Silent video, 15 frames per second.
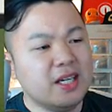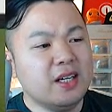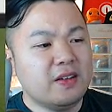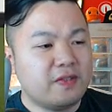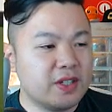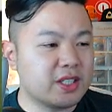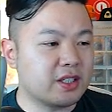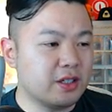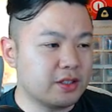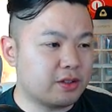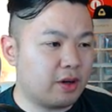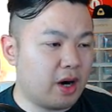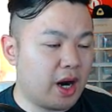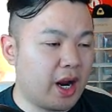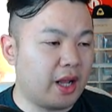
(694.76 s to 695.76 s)
Physicals
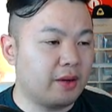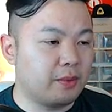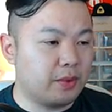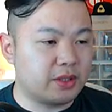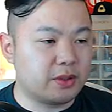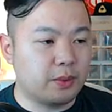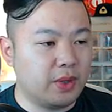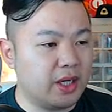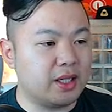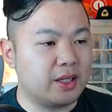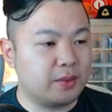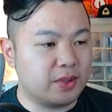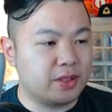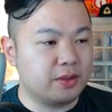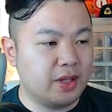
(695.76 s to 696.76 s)
are alright. What
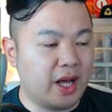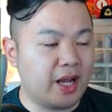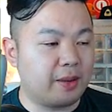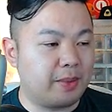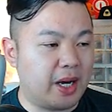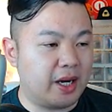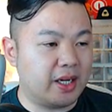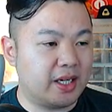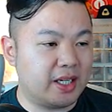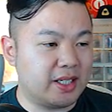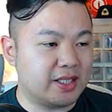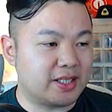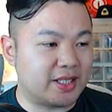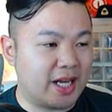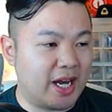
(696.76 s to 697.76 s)
you like about it
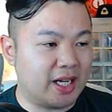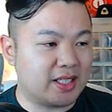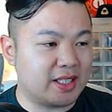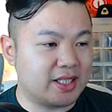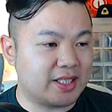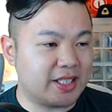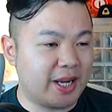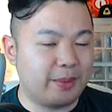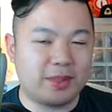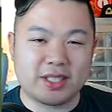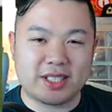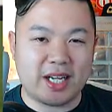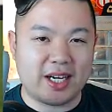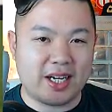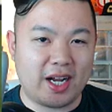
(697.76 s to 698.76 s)
is that his stamina
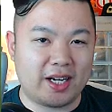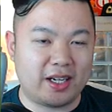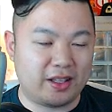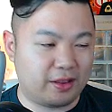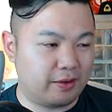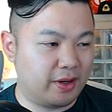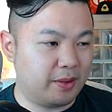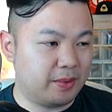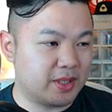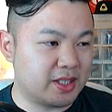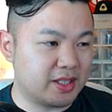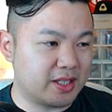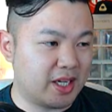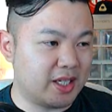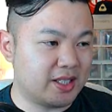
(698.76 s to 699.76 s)
is at 93, which
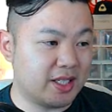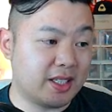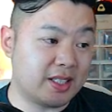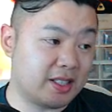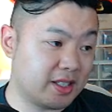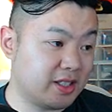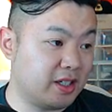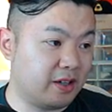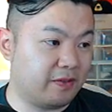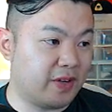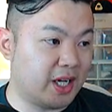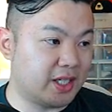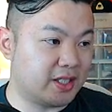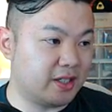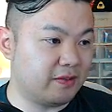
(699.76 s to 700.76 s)
is nice, and he's, you know,
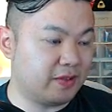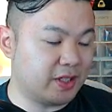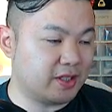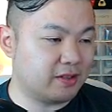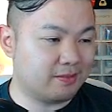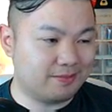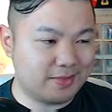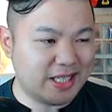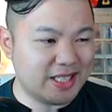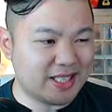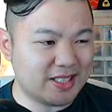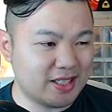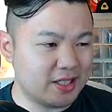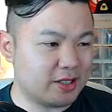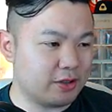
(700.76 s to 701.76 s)
fast enough and he's
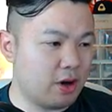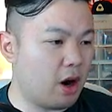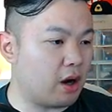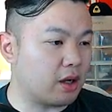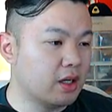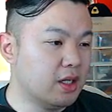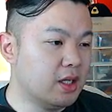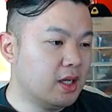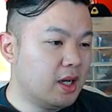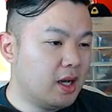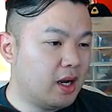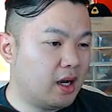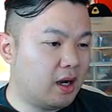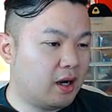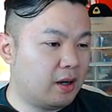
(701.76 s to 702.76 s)
decently strong.
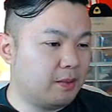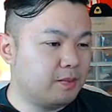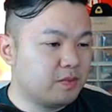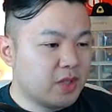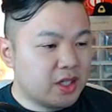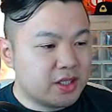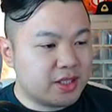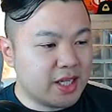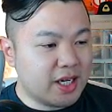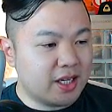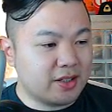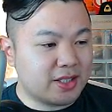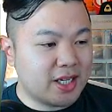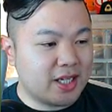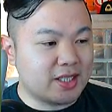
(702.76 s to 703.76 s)

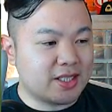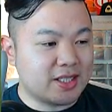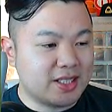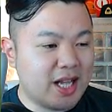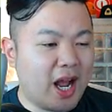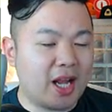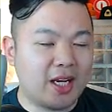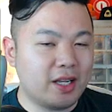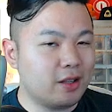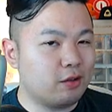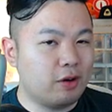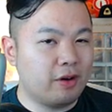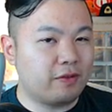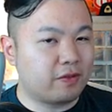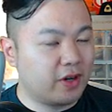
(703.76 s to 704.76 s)
Standout stats,
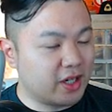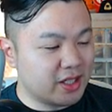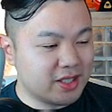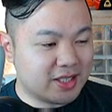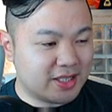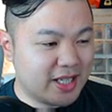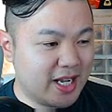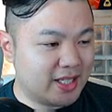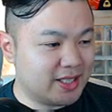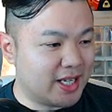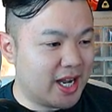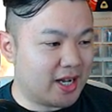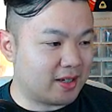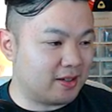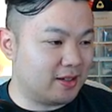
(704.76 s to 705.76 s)
93 freaking stand
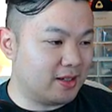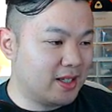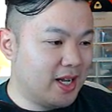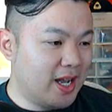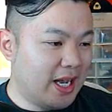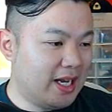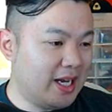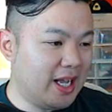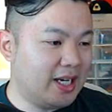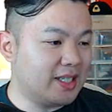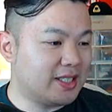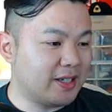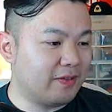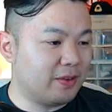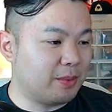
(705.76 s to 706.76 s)
tackle and
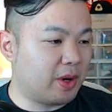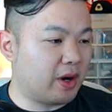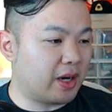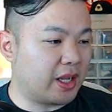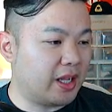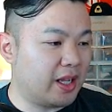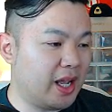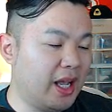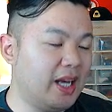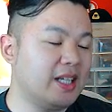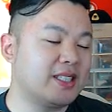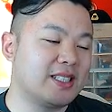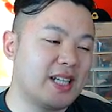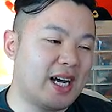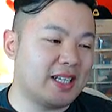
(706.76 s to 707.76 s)
87 marking, 80
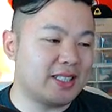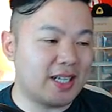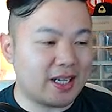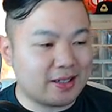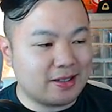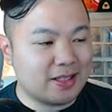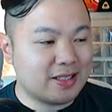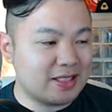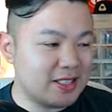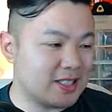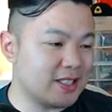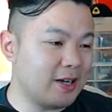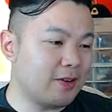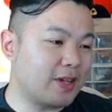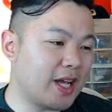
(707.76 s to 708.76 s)
slide tackle. This
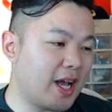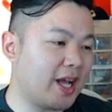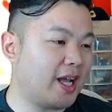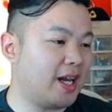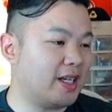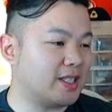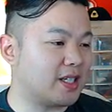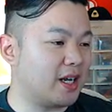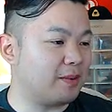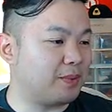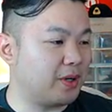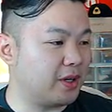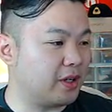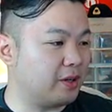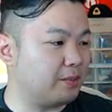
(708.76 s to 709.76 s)
is okay, and he's got
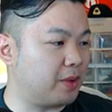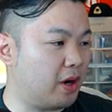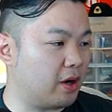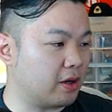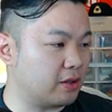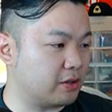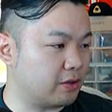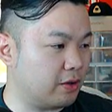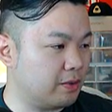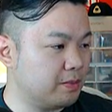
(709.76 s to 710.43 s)
pretty good ball control.